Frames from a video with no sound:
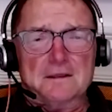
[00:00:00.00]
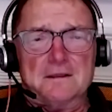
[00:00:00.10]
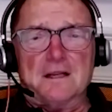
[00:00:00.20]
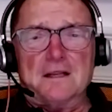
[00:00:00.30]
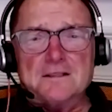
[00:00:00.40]

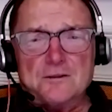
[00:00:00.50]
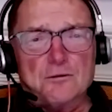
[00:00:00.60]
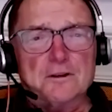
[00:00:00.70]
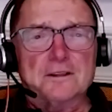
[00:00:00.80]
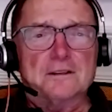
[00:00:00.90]
that is
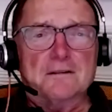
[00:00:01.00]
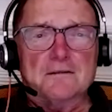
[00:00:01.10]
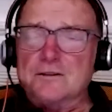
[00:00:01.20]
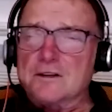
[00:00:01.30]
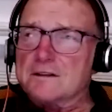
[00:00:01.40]
going to
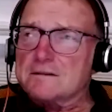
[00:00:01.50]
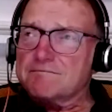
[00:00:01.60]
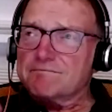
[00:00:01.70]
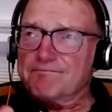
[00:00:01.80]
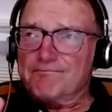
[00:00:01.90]
just
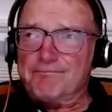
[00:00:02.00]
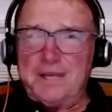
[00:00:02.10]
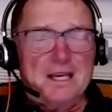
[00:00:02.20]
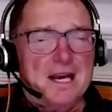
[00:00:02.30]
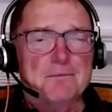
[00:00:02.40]

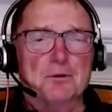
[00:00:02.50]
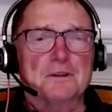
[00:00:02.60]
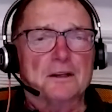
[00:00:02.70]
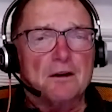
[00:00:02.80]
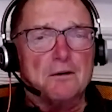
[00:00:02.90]
be able
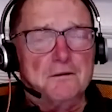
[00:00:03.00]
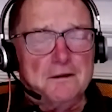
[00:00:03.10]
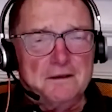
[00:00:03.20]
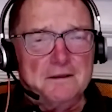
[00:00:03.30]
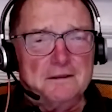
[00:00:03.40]
to go
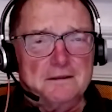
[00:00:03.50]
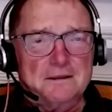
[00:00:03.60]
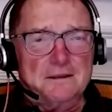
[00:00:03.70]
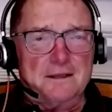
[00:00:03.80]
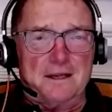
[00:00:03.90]

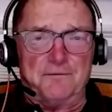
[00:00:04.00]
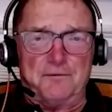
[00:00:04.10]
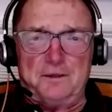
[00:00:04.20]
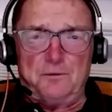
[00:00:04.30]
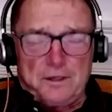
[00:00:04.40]

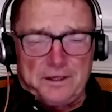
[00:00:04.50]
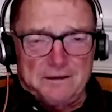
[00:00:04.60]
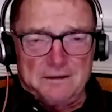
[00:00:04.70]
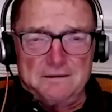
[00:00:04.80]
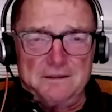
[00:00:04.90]

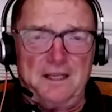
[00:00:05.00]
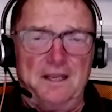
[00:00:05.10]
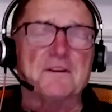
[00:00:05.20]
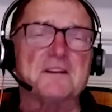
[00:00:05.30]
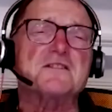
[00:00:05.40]
everywhere,
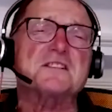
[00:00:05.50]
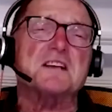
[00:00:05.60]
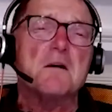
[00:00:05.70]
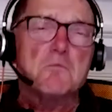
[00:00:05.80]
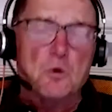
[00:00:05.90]
even
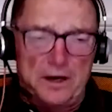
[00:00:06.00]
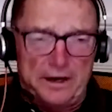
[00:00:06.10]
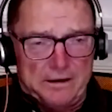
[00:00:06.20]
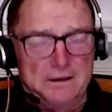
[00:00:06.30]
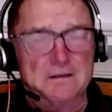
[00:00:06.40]

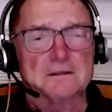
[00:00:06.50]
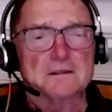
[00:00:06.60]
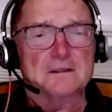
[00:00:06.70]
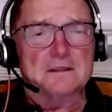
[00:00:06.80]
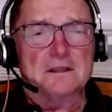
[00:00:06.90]
somewhere,
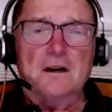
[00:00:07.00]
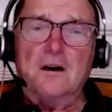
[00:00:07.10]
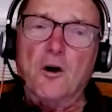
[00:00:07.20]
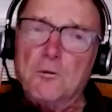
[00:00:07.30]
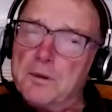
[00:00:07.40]

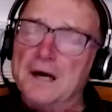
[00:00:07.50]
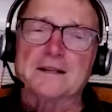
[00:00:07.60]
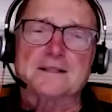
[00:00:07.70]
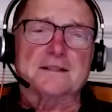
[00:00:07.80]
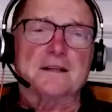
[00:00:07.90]
all by
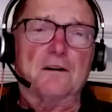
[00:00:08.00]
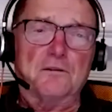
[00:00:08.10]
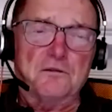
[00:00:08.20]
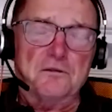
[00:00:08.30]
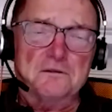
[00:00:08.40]

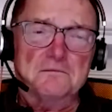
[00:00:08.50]
itself.